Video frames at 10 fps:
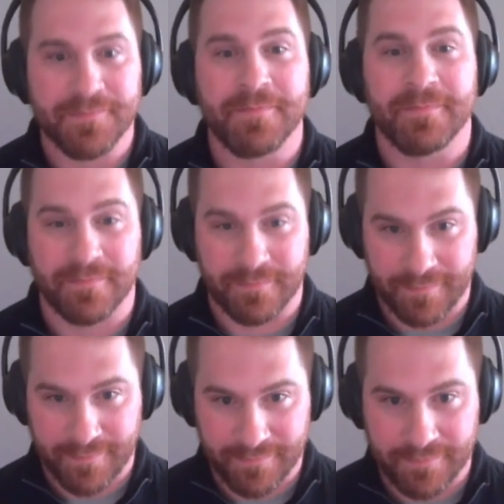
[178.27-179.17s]

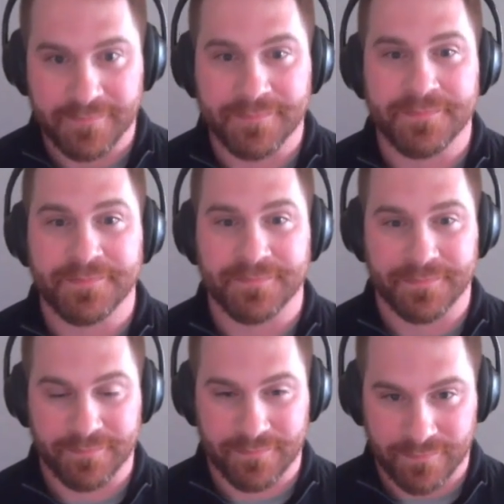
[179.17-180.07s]

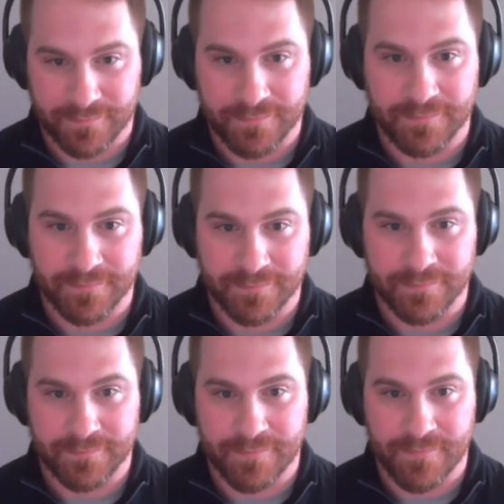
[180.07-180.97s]

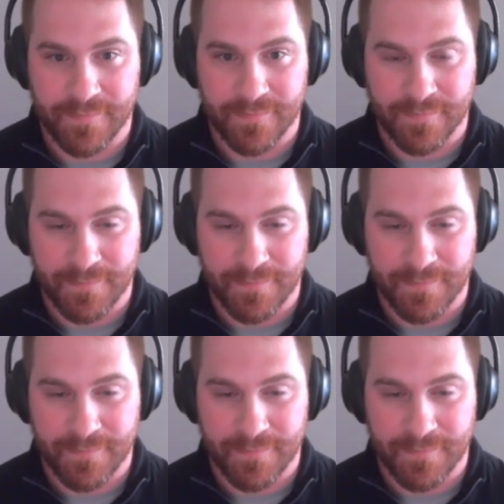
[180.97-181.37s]
(silent)